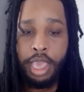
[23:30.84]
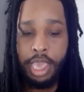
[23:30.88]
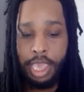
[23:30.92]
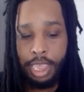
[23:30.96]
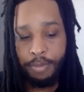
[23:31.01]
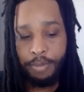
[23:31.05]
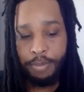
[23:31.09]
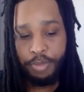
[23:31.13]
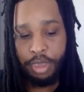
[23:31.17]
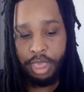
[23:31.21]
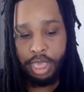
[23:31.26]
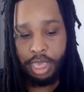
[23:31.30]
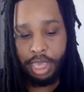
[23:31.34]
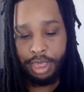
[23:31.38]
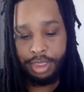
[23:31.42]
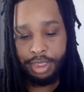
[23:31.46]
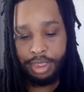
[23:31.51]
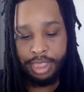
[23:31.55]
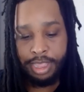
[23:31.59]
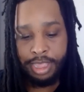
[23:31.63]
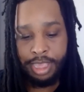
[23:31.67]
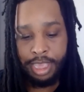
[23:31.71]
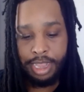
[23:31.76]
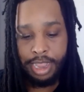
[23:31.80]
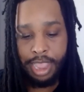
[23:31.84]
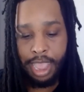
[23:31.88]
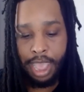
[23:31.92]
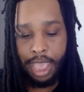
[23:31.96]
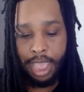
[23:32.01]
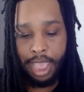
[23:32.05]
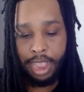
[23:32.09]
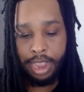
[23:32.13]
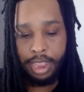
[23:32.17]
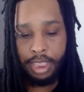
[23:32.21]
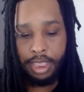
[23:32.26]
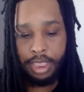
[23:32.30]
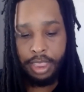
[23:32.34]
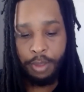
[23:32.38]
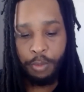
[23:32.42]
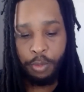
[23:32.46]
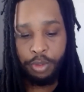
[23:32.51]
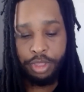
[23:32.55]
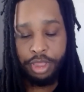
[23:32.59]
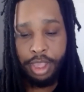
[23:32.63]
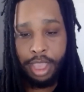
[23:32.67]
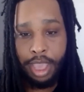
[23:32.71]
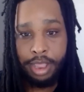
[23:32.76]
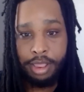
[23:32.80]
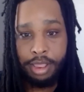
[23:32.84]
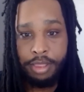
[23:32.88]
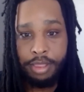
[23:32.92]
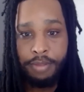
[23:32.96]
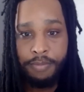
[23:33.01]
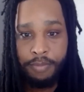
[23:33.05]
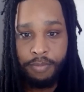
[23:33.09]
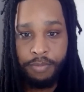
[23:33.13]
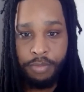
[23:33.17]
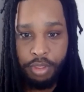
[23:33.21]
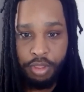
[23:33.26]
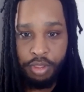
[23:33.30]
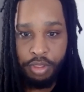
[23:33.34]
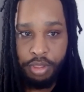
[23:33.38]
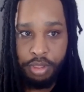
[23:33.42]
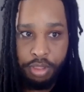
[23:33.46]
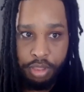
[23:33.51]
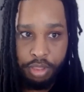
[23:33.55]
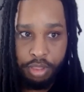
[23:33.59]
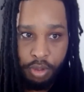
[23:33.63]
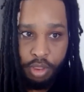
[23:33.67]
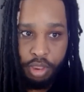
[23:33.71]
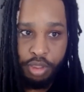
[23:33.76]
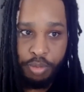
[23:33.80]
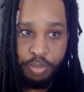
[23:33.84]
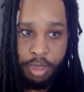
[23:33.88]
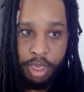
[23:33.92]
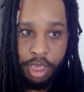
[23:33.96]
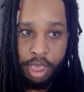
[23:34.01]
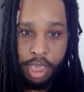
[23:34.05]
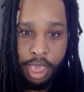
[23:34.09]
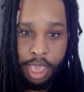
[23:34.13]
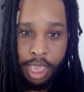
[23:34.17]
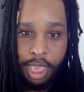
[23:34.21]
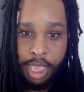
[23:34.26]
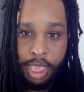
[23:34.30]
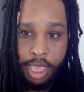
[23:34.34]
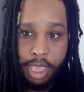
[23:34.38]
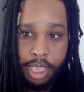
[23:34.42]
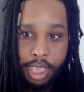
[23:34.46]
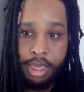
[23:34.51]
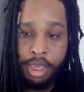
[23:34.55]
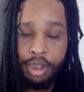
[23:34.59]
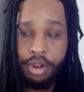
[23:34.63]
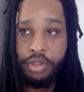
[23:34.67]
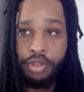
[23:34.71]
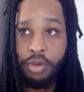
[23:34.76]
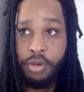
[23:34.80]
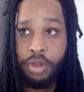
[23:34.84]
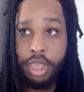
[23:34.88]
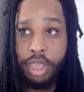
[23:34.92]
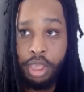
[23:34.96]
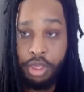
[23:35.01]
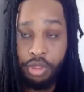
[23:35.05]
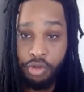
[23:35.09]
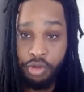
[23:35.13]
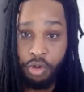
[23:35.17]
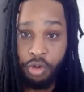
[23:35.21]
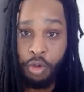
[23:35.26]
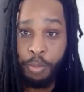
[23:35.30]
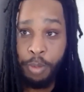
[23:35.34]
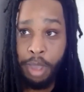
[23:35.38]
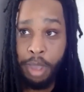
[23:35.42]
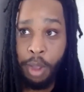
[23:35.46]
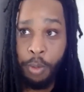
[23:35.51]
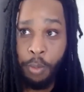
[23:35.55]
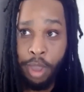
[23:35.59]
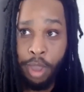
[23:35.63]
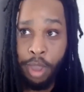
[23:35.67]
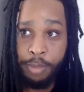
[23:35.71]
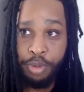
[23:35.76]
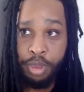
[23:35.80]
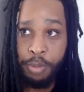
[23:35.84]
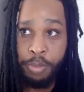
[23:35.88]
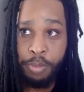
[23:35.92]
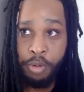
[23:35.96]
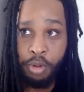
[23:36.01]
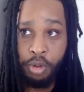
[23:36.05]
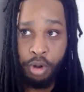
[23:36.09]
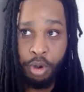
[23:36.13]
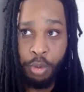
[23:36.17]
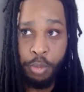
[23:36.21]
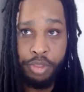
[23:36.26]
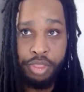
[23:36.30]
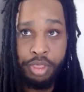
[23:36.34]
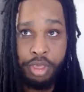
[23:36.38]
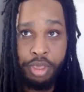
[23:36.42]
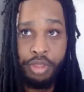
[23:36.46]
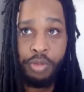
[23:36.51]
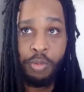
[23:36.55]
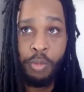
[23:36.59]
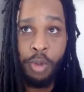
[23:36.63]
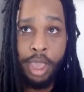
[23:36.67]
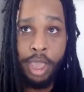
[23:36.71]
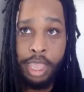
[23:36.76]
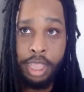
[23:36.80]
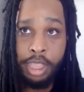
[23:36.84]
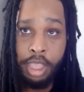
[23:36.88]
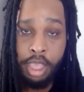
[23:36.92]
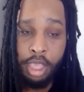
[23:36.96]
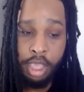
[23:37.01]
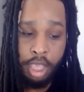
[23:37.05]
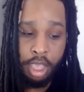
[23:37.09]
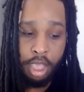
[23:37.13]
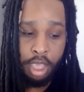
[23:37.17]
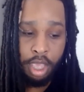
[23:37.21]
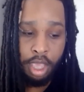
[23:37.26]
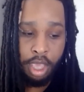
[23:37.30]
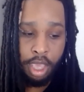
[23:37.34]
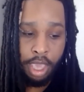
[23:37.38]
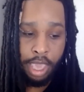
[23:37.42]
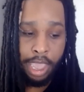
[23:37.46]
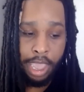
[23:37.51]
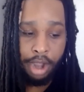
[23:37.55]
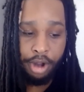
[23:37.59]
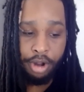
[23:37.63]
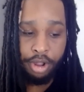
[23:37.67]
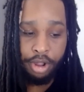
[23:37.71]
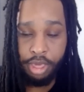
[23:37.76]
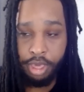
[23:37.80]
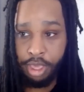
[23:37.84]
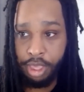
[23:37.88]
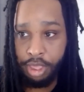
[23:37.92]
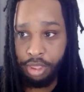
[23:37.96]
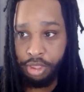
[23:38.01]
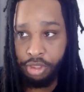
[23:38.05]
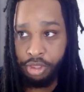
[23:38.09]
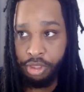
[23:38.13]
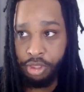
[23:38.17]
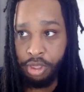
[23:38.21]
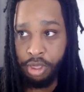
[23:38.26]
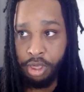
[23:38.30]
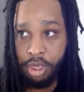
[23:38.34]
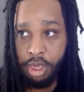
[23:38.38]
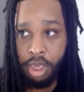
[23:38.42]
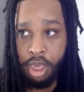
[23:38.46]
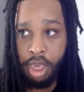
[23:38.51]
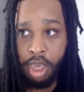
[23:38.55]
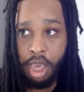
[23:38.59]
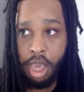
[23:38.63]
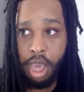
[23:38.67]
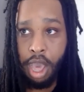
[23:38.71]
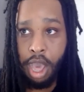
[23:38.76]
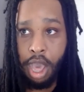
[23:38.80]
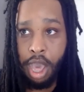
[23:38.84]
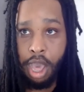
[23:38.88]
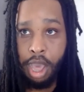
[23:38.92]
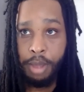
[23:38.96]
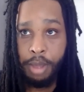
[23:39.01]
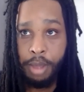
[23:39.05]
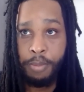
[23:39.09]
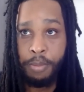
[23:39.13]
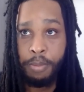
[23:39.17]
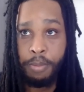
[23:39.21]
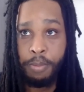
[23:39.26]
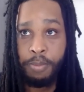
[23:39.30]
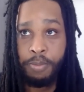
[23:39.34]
And because it did not, it was not, so to speak, a territory controlled by white people or with this white heritage, um,